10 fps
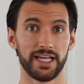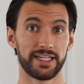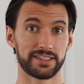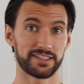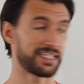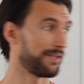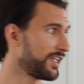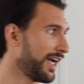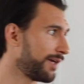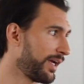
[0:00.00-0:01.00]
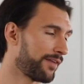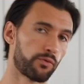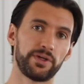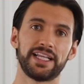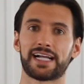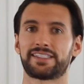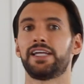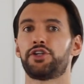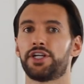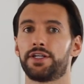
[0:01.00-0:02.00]
And at the same time, we have a
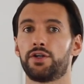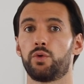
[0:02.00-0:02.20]
relaxation